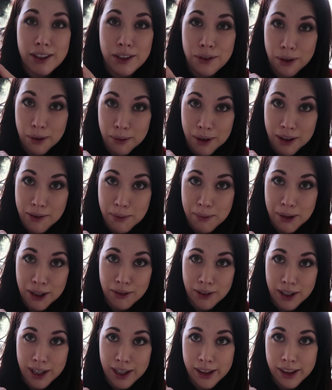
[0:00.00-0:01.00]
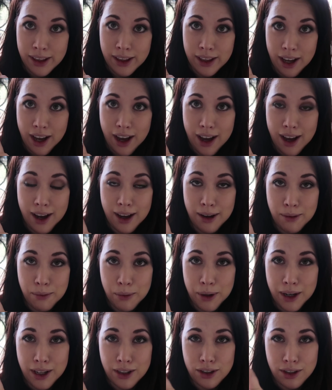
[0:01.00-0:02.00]
of our door, we have a big wreath, uh,
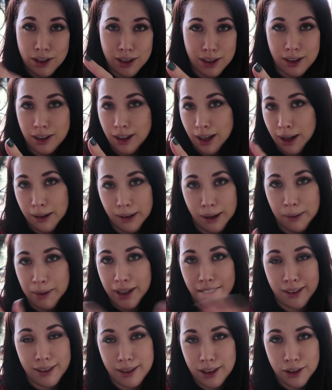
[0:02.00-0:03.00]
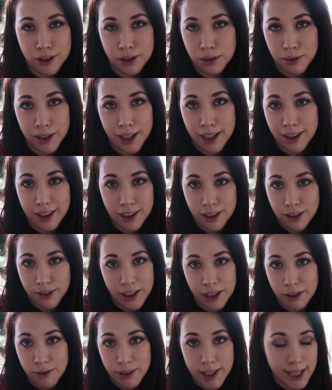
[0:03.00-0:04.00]
which, I mean, it's just a wreath, it's
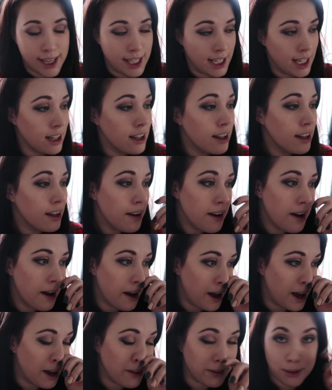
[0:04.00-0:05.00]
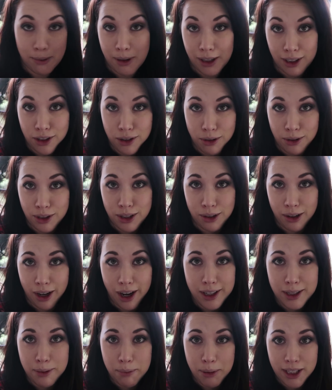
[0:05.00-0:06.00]
very wreathy. Um, so I'm not gonna show it to you
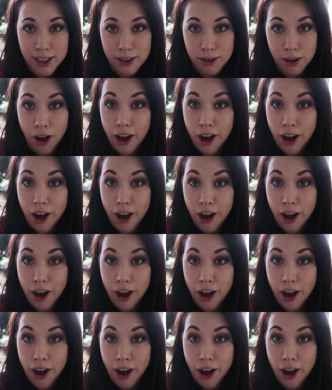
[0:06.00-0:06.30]
guys, but it's